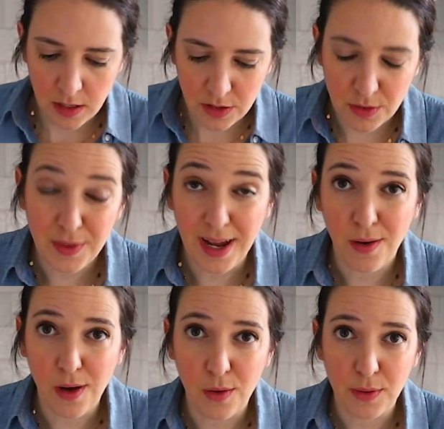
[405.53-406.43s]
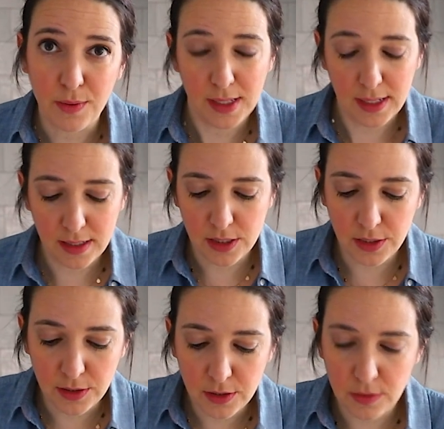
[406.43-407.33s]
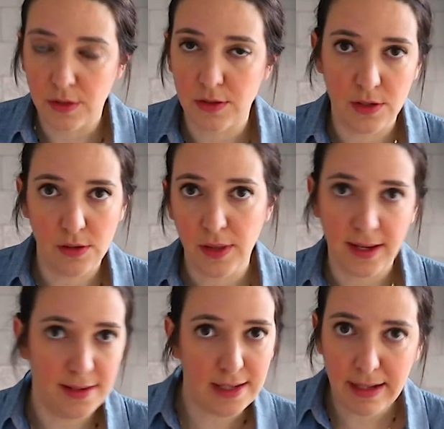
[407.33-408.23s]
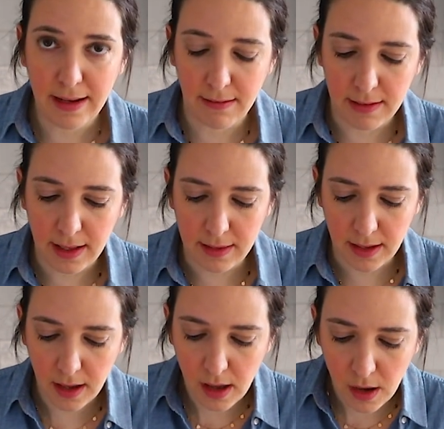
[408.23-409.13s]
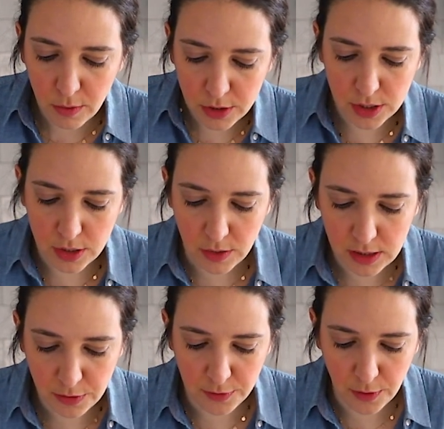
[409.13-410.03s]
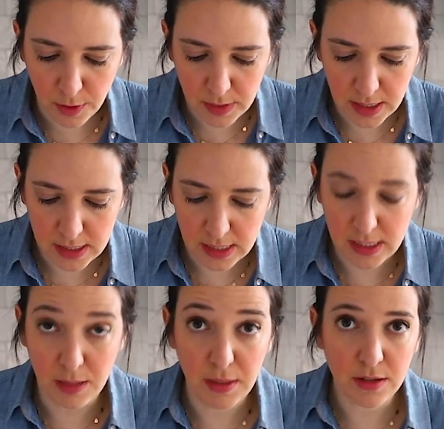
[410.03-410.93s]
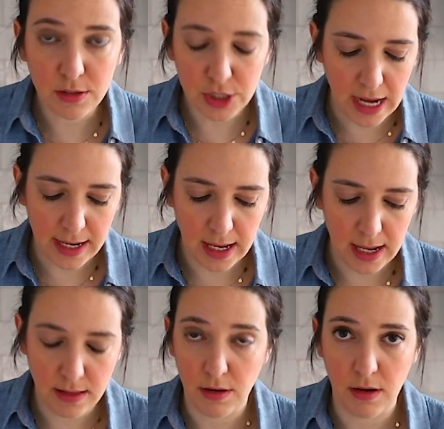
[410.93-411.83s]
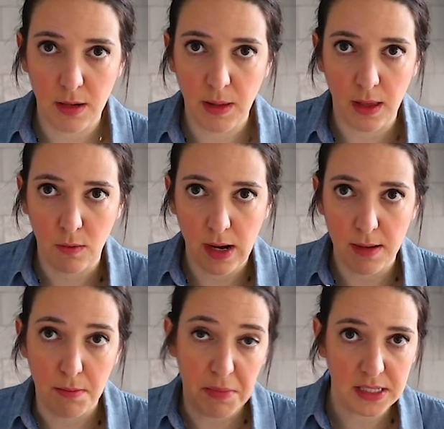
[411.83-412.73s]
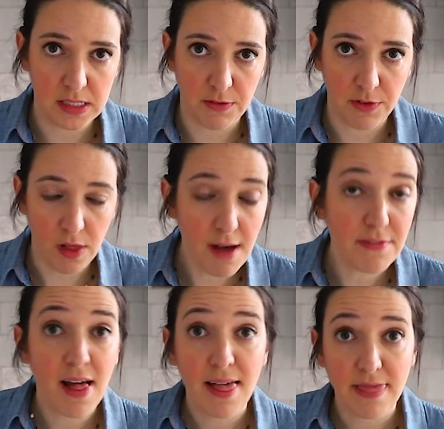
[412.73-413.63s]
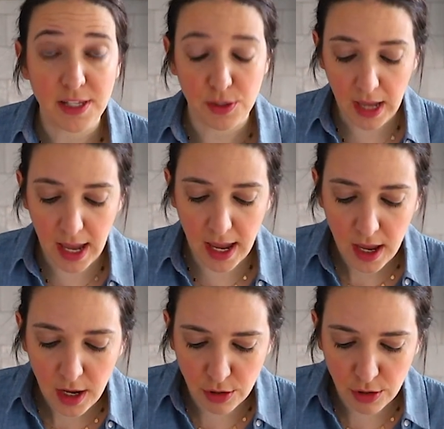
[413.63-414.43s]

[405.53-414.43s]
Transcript: So now all we really need to do, there's no like kneading or anything, we're just going to form this. It's gonna be a little shaggy and there are gonna be like random bits that fall off. That's okay.